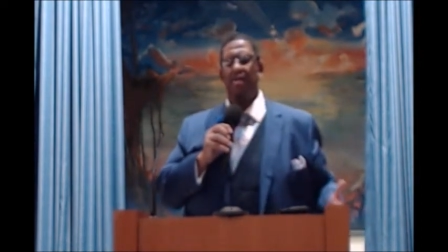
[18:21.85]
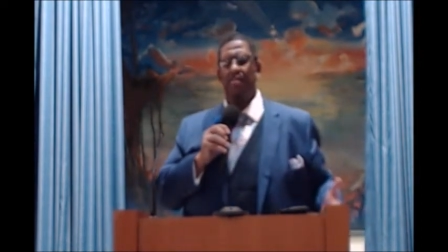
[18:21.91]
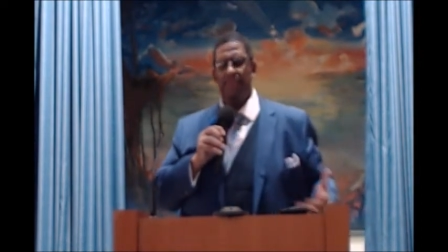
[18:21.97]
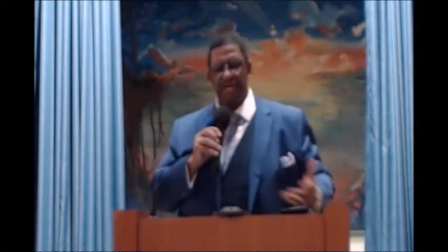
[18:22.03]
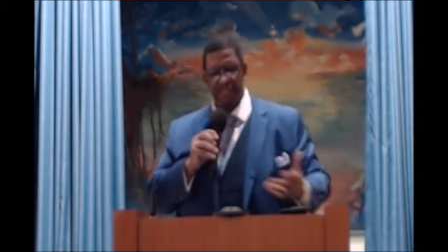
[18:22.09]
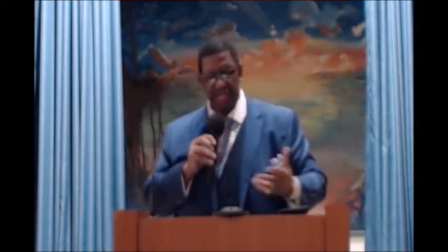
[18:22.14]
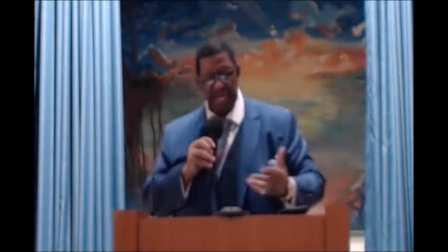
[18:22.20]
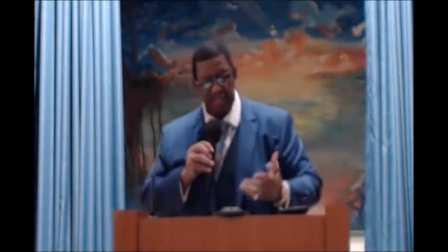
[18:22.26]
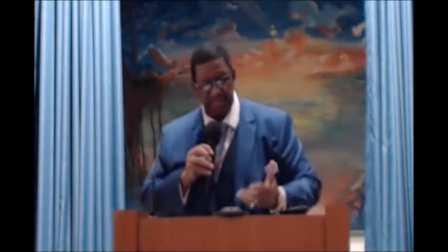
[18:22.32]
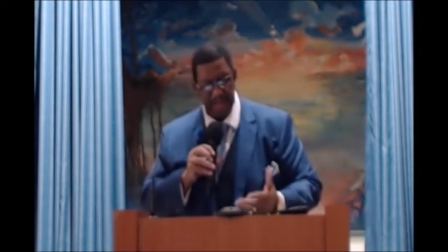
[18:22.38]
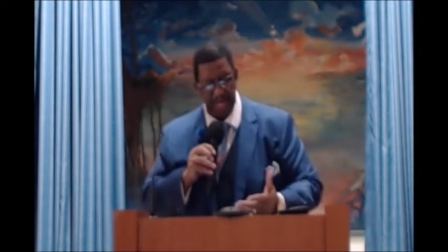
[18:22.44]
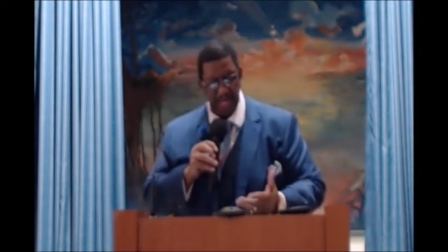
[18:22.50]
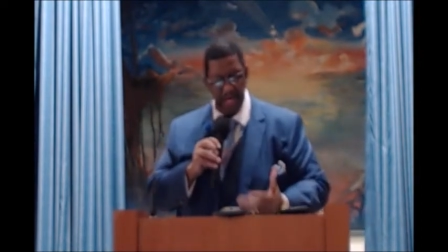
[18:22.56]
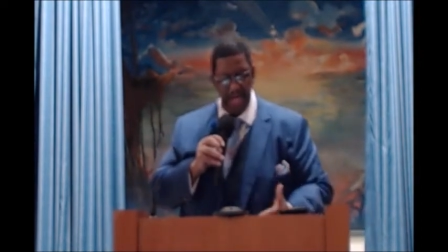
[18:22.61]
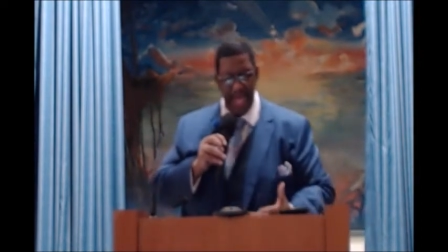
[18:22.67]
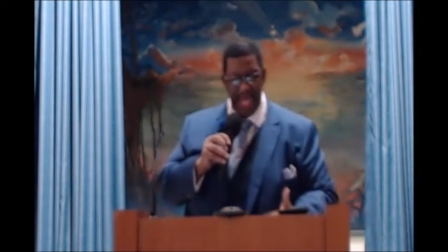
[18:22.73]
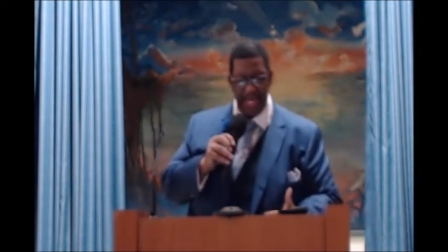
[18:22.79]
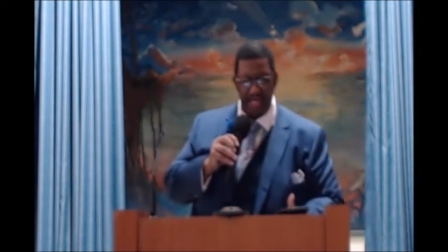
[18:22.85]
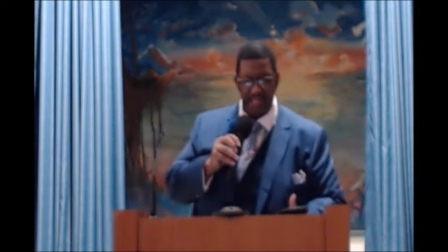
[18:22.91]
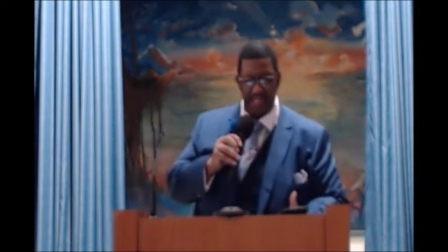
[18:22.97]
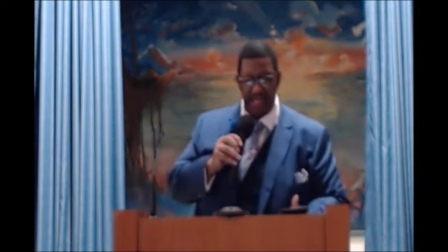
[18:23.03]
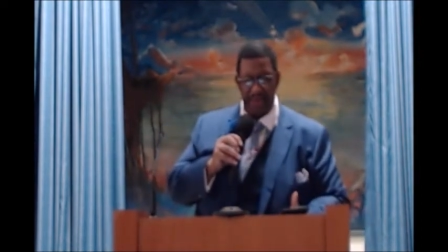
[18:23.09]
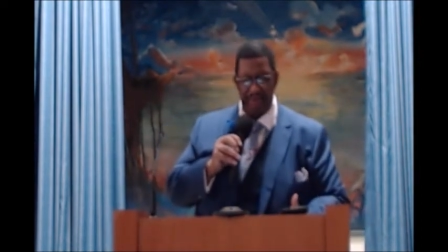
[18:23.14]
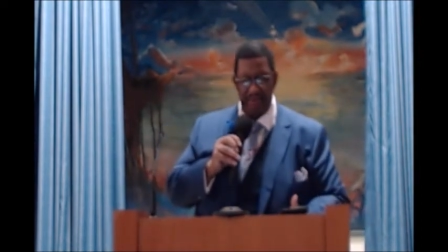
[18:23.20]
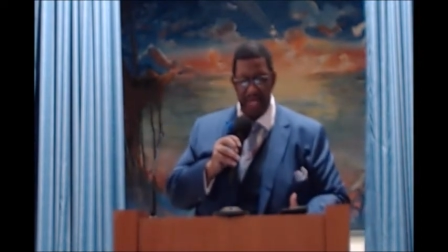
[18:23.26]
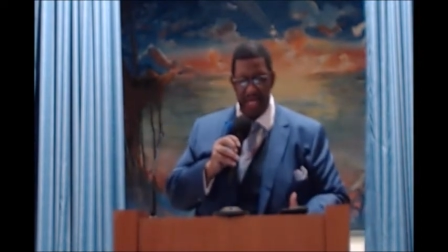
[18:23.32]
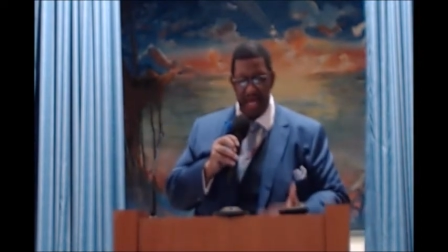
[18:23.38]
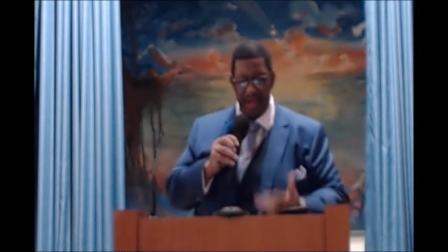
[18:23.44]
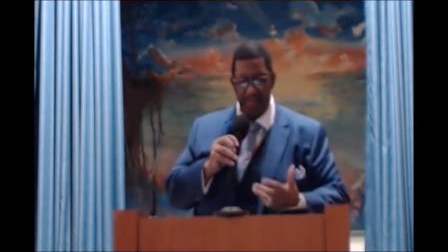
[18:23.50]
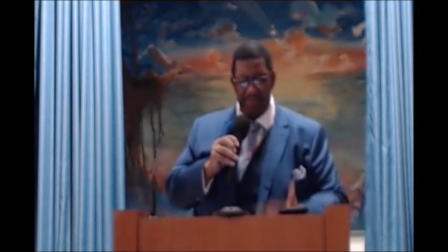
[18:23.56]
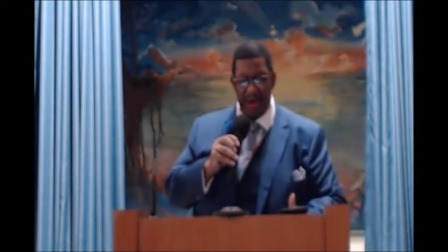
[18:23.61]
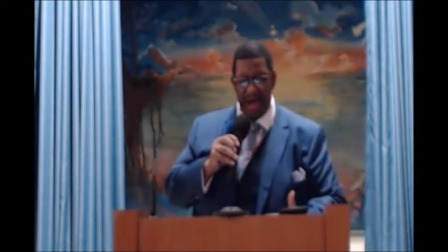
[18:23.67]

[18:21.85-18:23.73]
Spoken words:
Much has been negatively and